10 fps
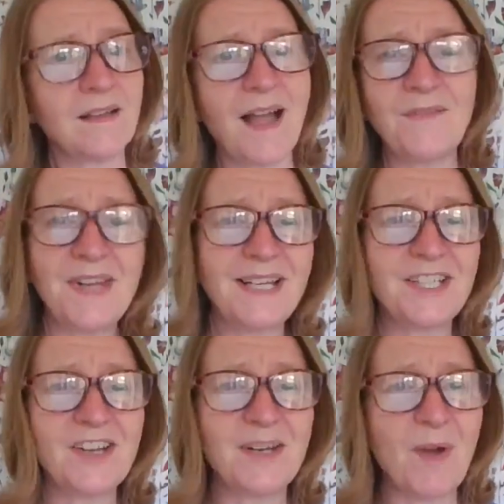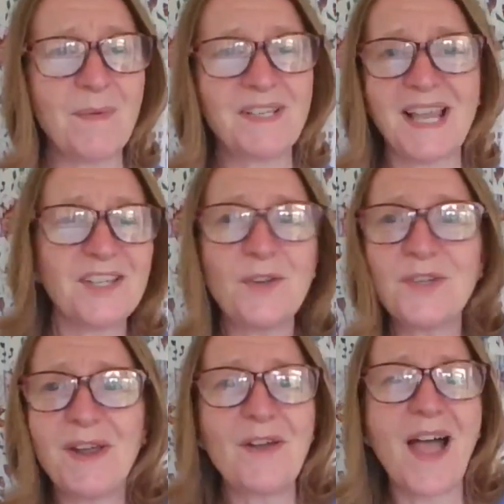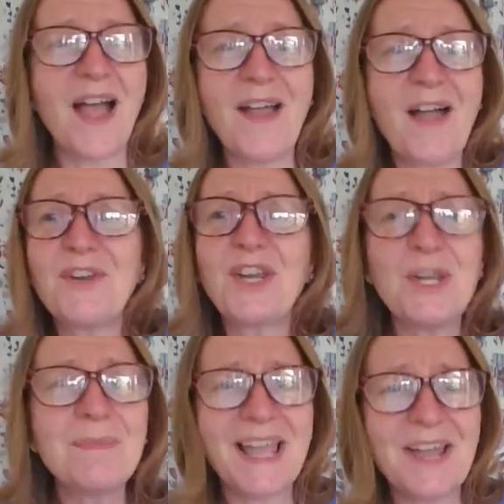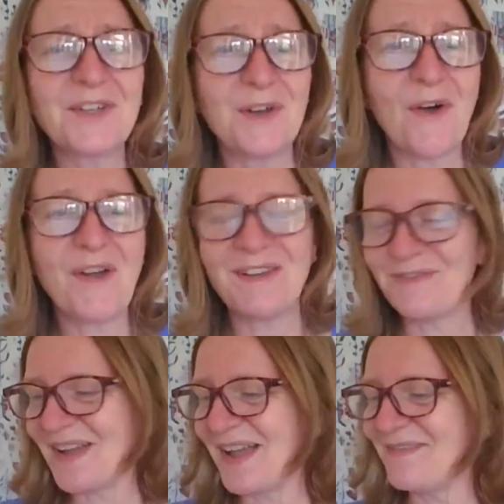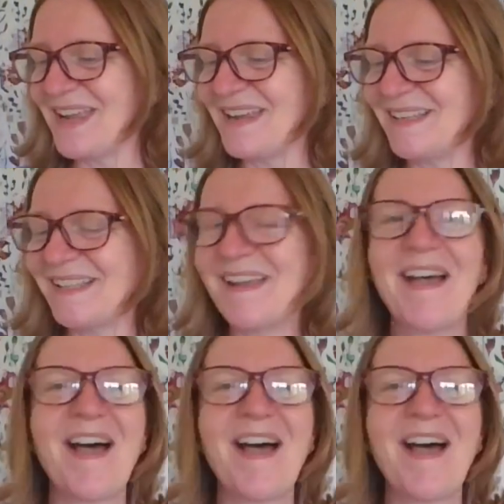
I'm nearly done, I promise. Told you I've accumulated a lot in 5 years.